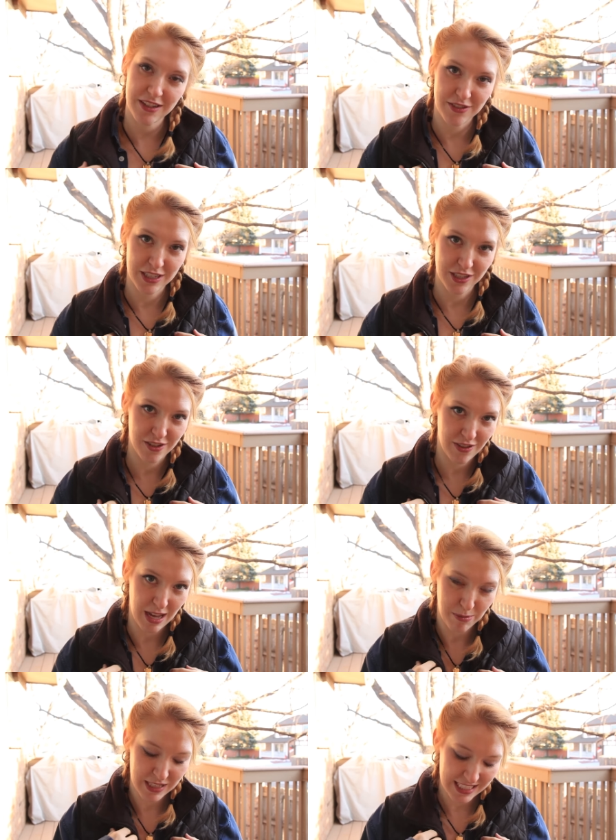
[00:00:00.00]
definition of
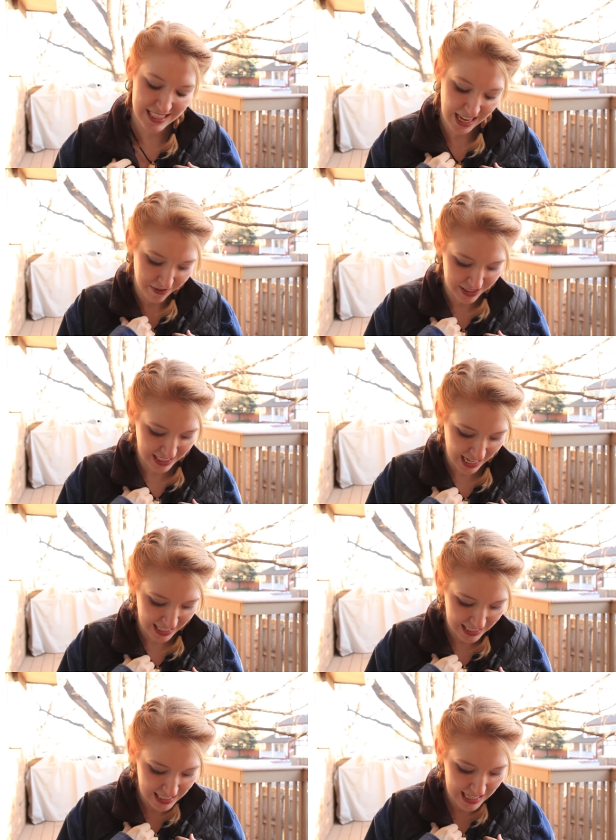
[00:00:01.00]
happiness, I've
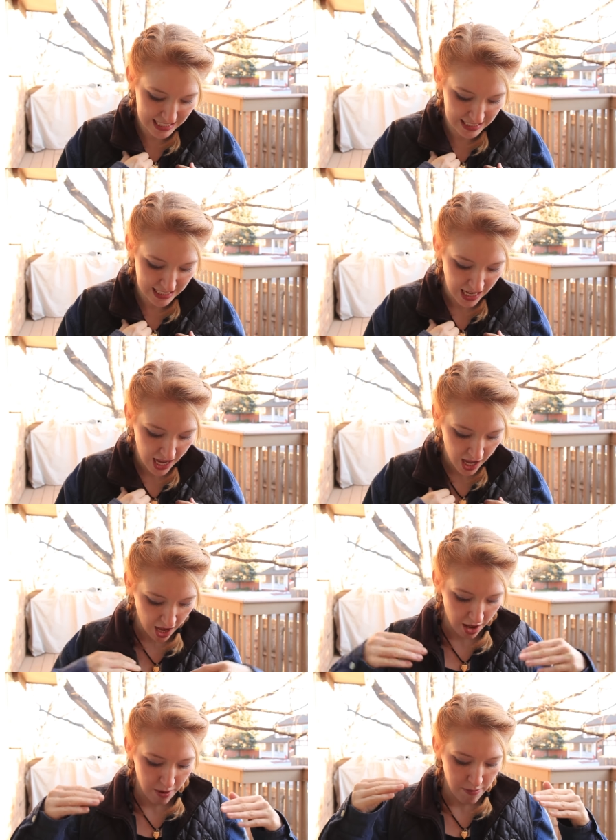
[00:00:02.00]
decided, is
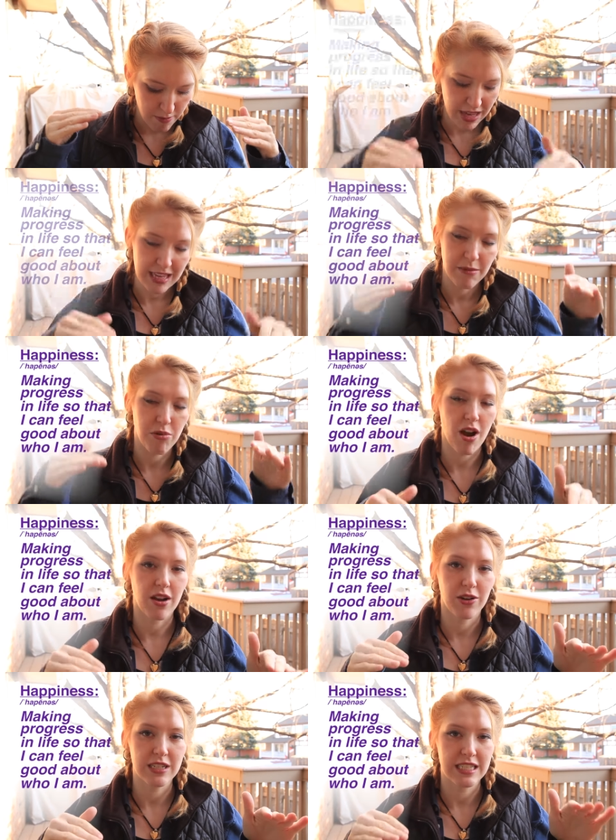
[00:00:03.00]
making
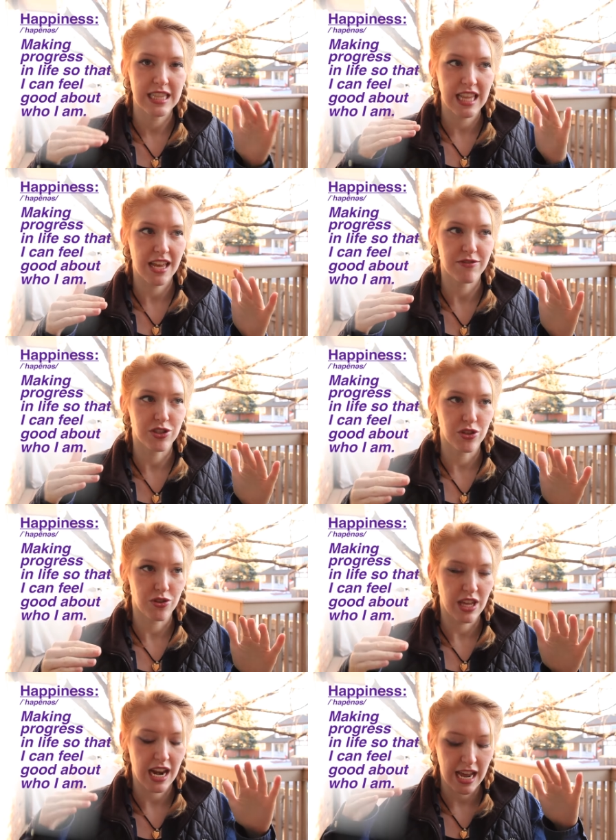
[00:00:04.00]
progress in life so
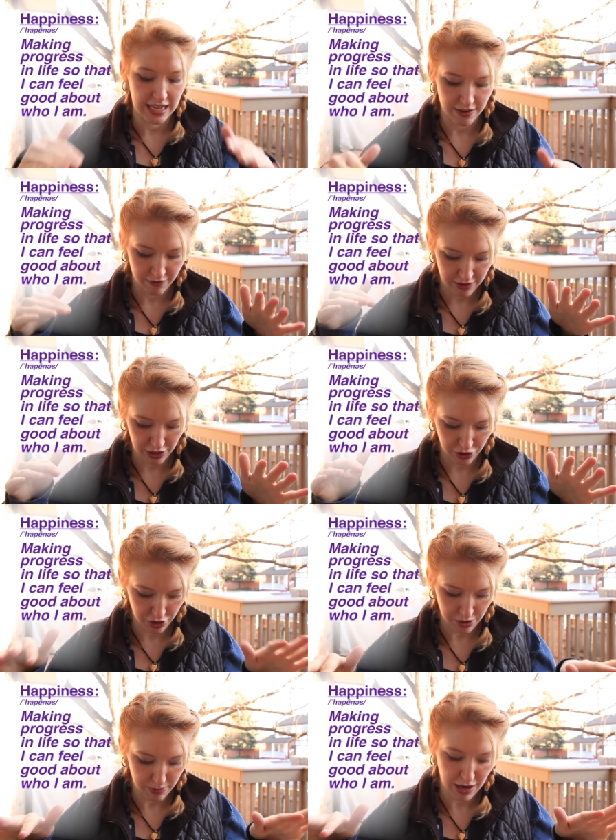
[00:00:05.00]
that I can feel
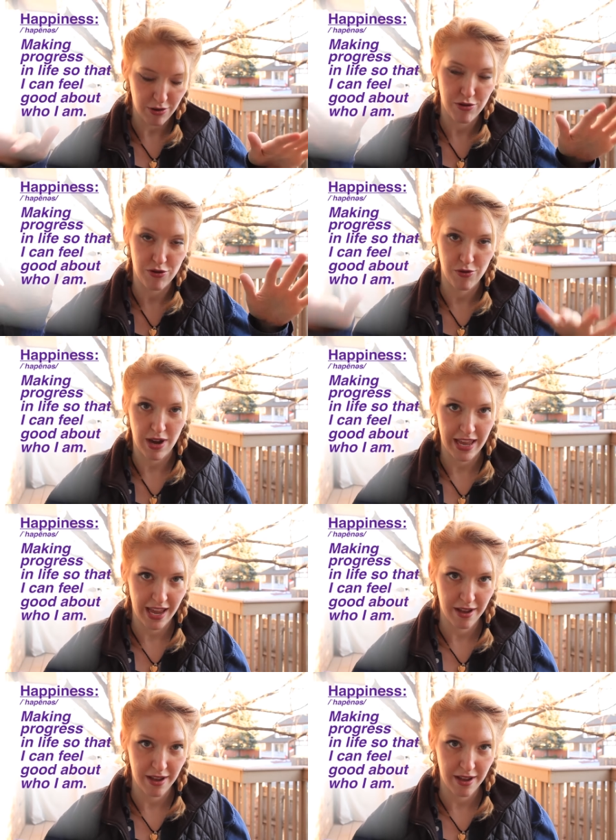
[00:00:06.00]
good about who I